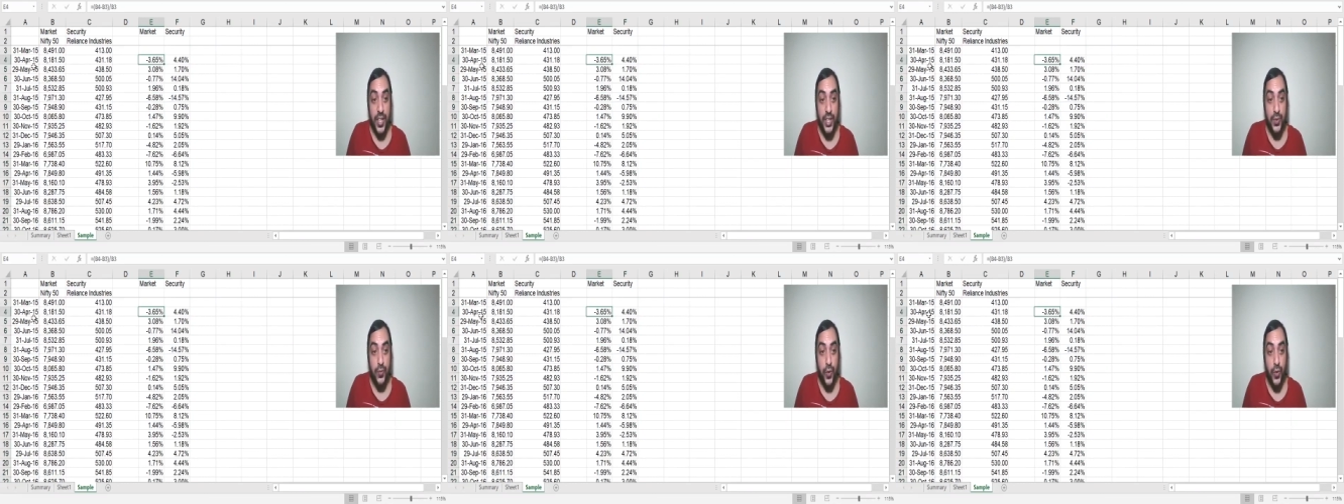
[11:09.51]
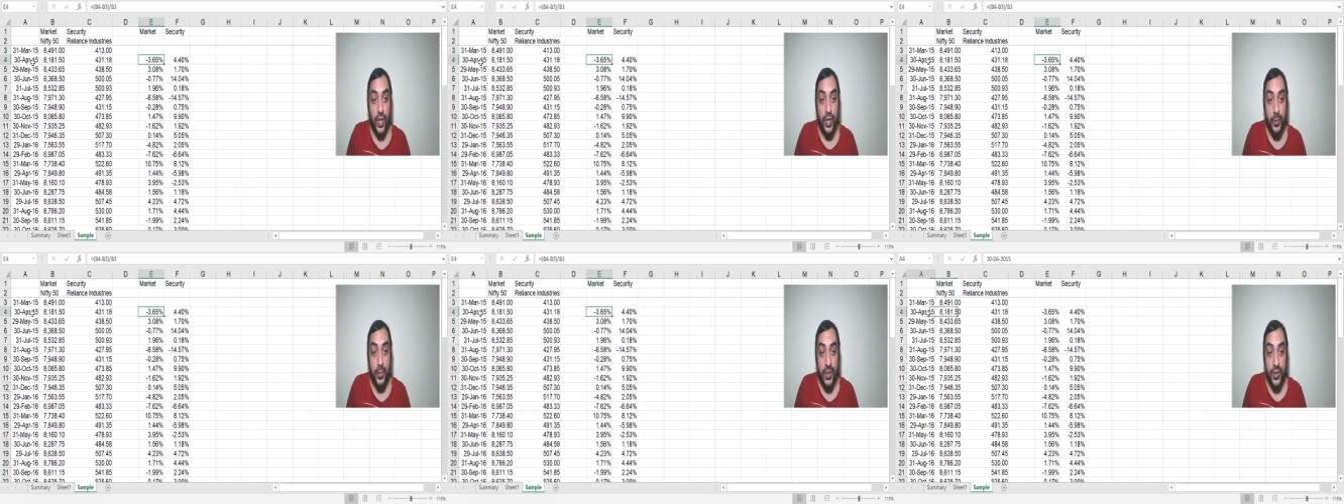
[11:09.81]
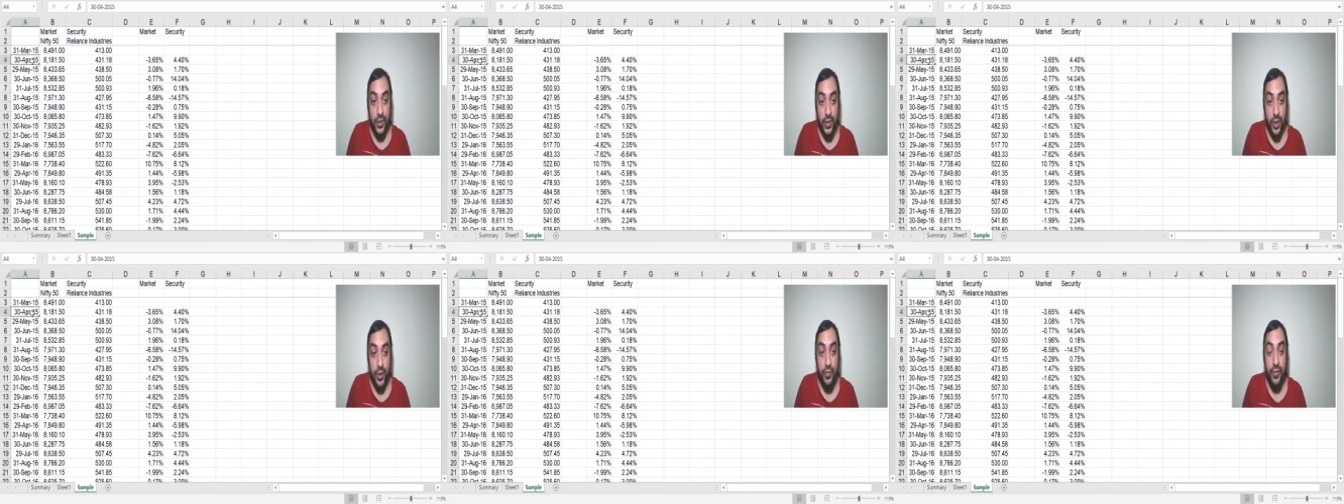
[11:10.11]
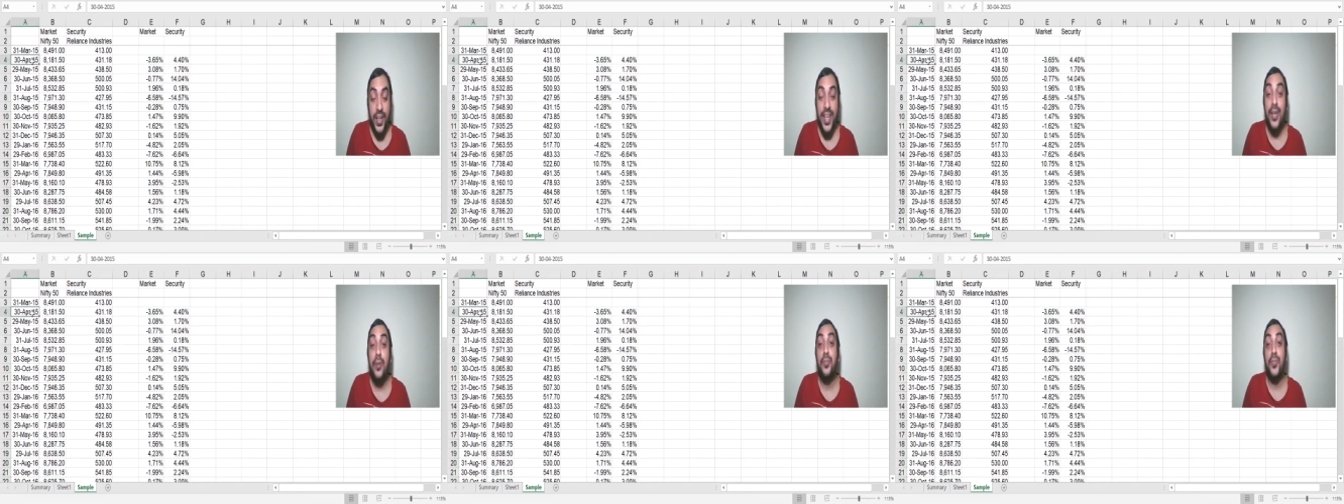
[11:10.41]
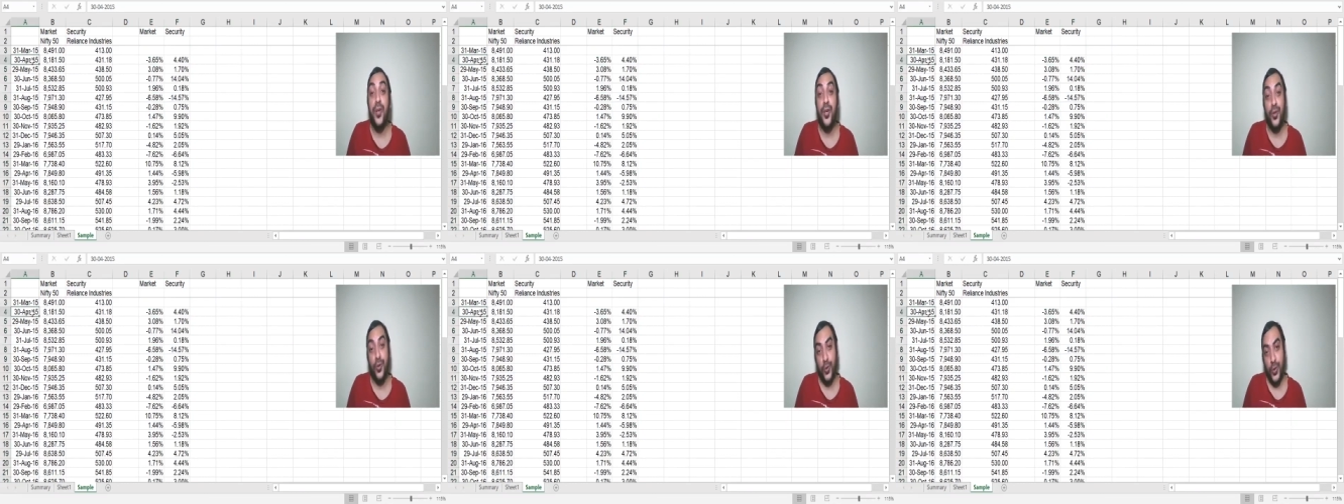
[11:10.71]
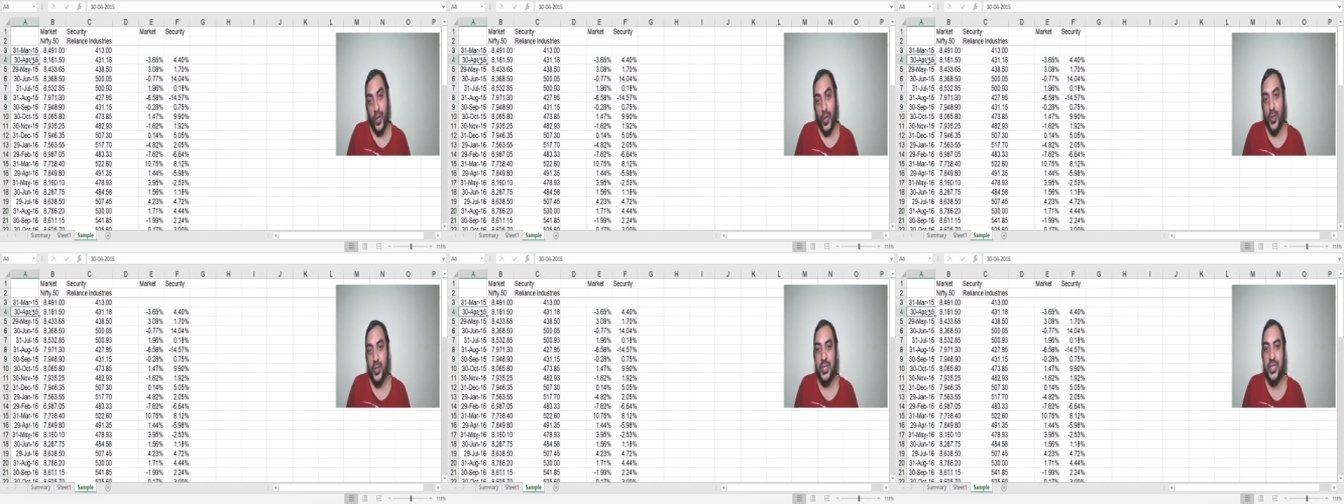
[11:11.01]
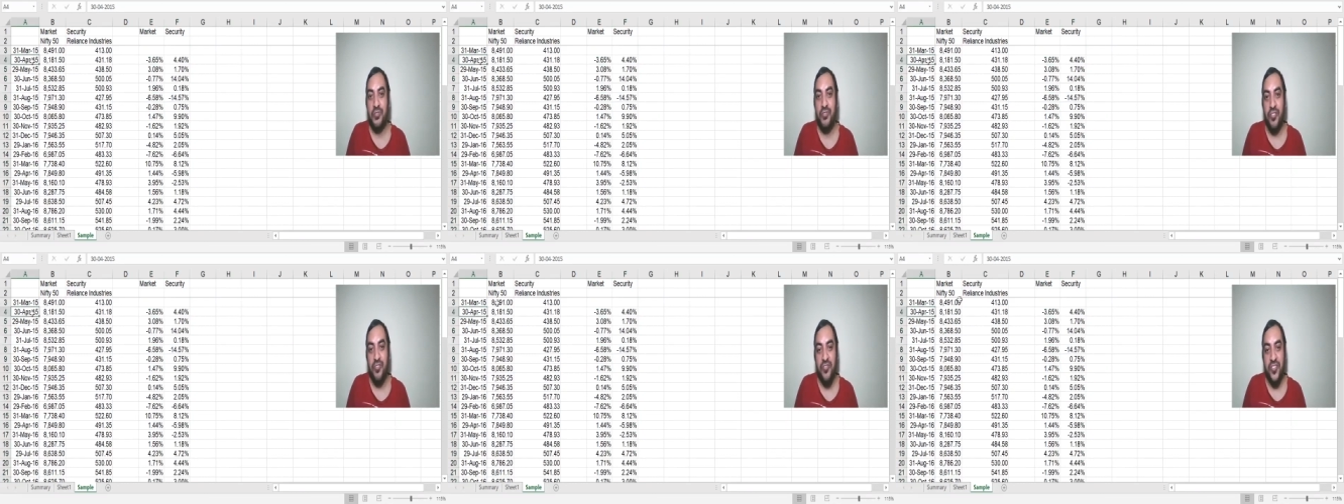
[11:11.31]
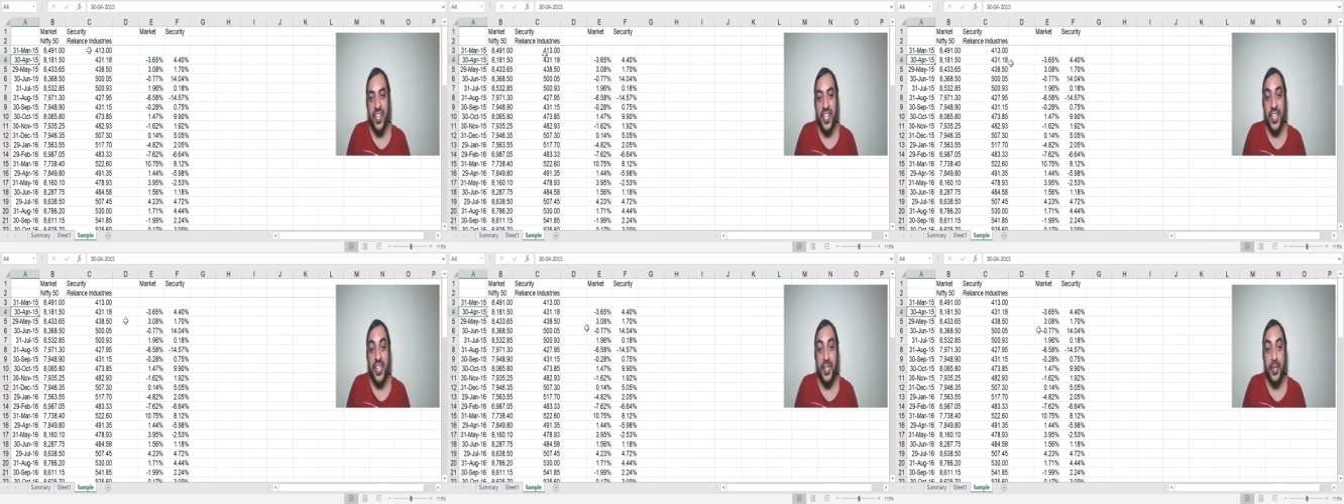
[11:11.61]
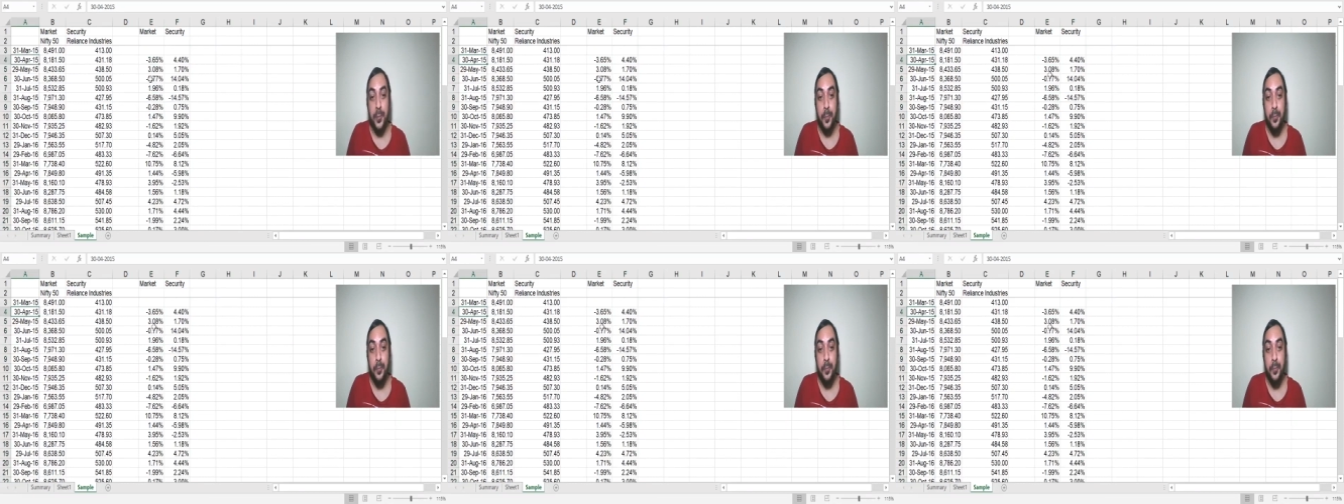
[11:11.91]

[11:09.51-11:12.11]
is for the month of April 2015.